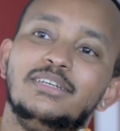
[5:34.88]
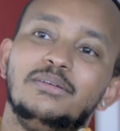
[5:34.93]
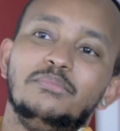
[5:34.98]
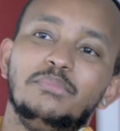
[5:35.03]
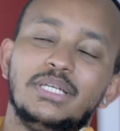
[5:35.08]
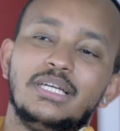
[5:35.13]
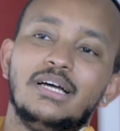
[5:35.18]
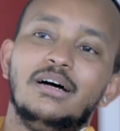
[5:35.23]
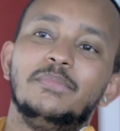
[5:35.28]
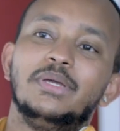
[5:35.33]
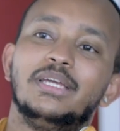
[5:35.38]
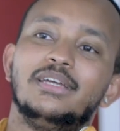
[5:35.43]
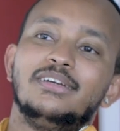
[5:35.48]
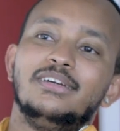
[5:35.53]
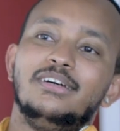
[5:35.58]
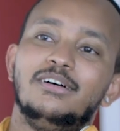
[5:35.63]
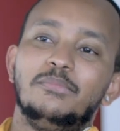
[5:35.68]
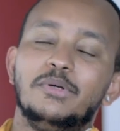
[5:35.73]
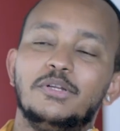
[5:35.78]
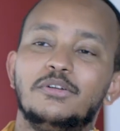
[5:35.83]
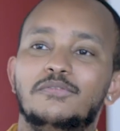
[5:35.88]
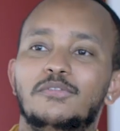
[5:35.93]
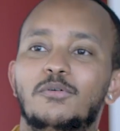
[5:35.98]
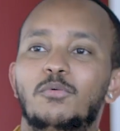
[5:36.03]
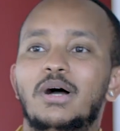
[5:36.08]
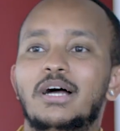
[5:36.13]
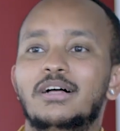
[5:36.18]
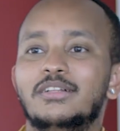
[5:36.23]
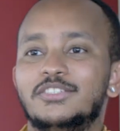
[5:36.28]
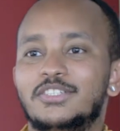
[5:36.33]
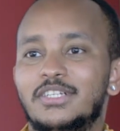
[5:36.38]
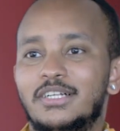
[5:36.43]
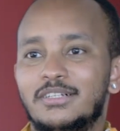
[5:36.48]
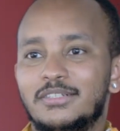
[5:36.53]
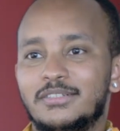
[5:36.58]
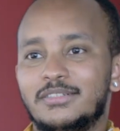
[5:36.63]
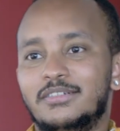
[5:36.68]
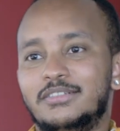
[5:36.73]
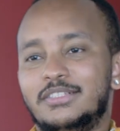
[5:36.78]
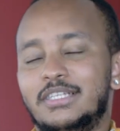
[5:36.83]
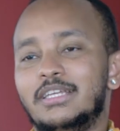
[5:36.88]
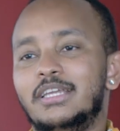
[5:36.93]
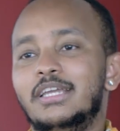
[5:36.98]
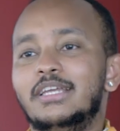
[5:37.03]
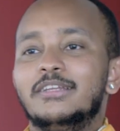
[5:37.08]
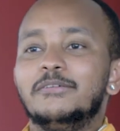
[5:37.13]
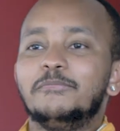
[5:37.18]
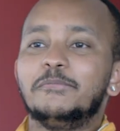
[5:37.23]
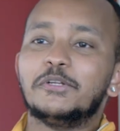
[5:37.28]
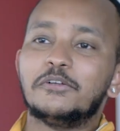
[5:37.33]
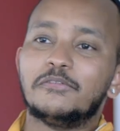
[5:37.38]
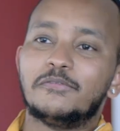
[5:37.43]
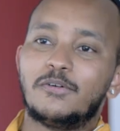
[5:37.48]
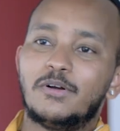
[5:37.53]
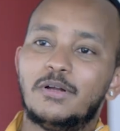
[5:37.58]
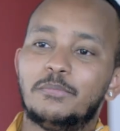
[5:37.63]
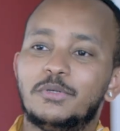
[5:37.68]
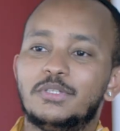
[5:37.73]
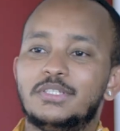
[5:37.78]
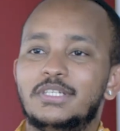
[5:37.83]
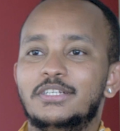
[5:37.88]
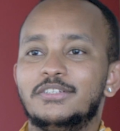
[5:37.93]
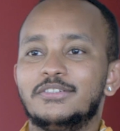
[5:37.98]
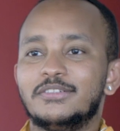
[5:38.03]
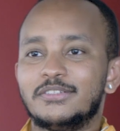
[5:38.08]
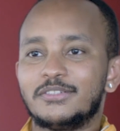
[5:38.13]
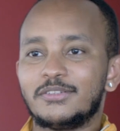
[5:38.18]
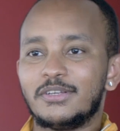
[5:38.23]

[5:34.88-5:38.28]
becoming a bit of a wild child, because I gained a bit of a reputation.